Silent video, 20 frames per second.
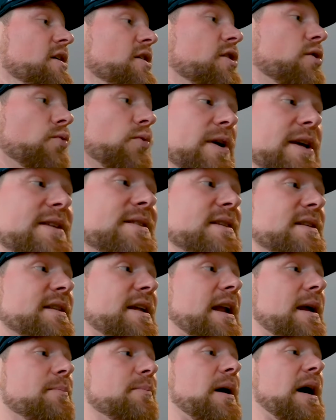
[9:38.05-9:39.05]
The reason
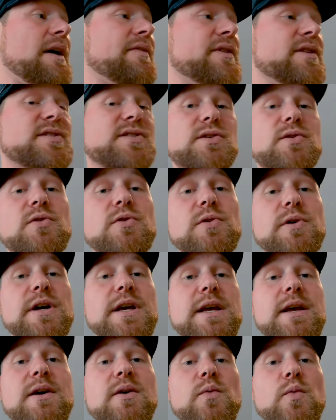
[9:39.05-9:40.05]
that I bought the
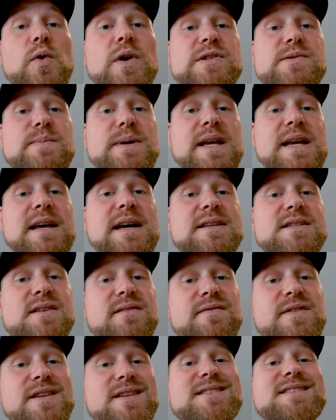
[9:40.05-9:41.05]
Surui was because
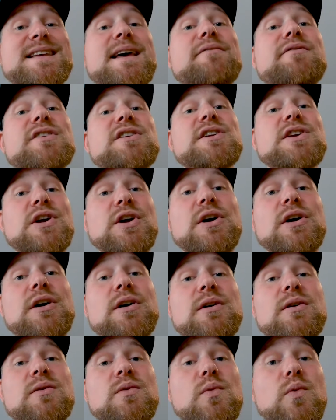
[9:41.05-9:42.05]
of the
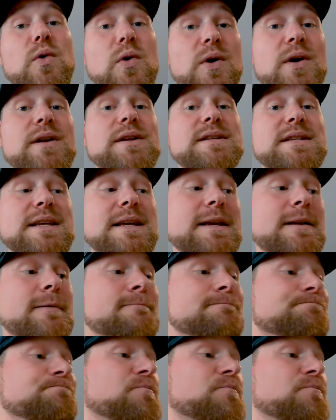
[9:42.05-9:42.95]
7-year warranty,